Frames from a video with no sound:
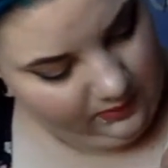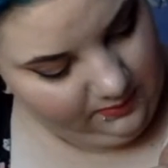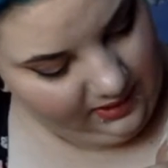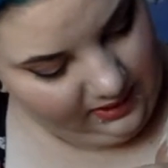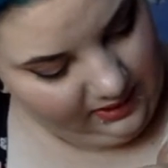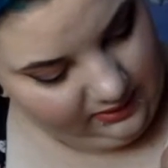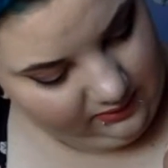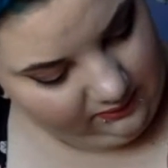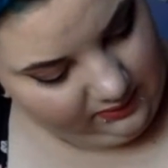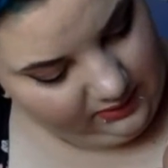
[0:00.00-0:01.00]
My hand
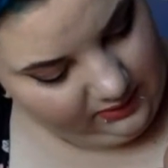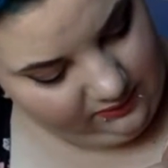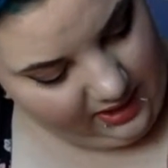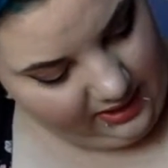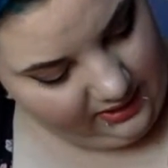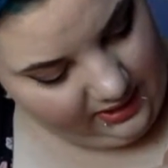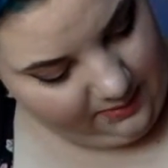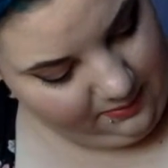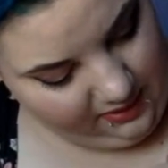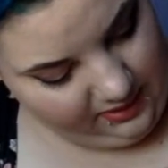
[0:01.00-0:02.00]
is really dry in
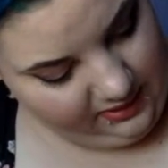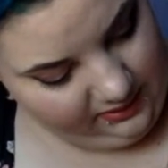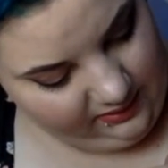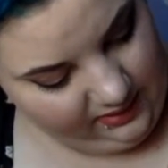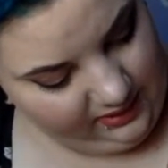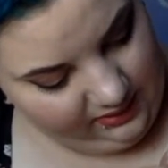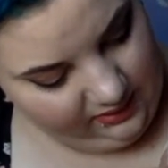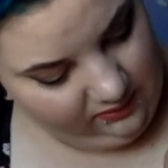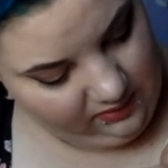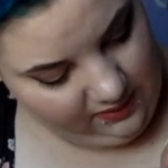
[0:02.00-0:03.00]
that part,
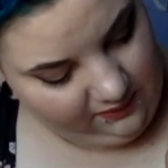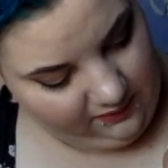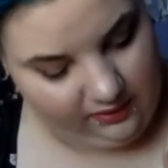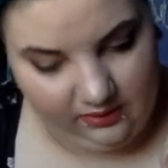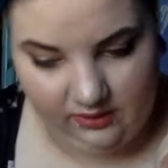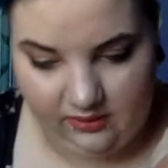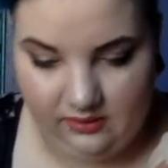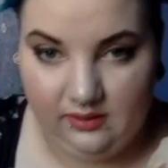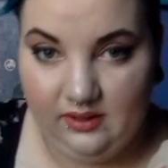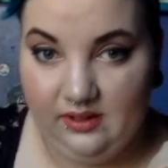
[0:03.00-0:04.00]
and you can never
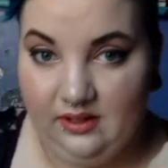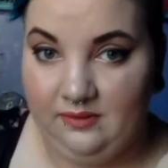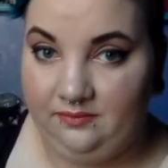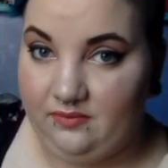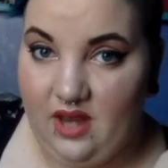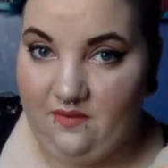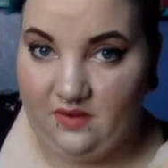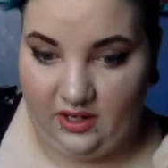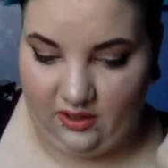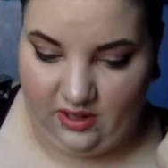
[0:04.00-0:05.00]

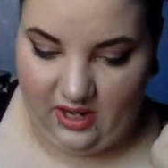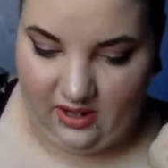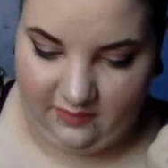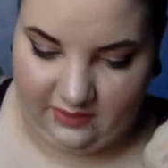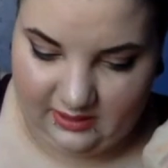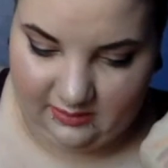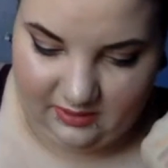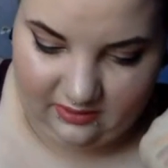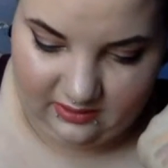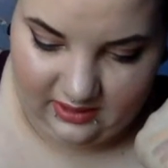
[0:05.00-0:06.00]
get a good idea what
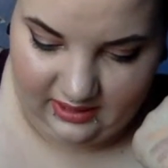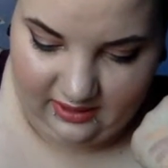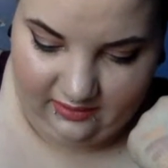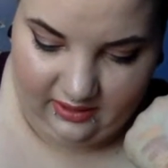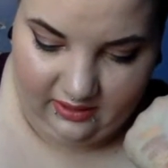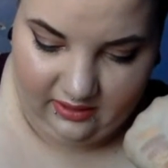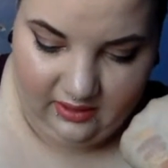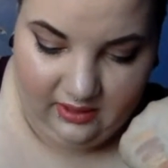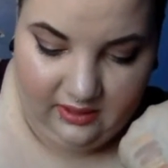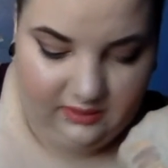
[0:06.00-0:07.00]
something looks like down there.
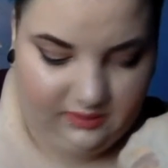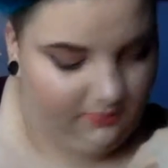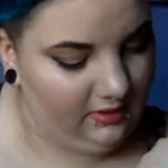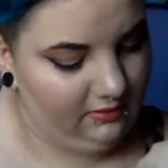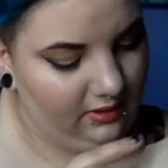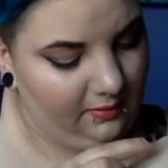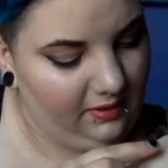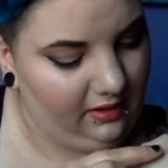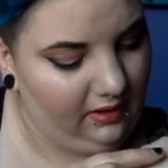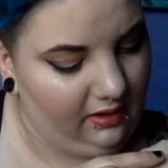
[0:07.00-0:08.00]
So I'm going to do it up
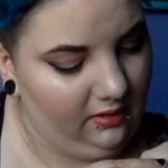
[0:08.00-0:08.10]
here.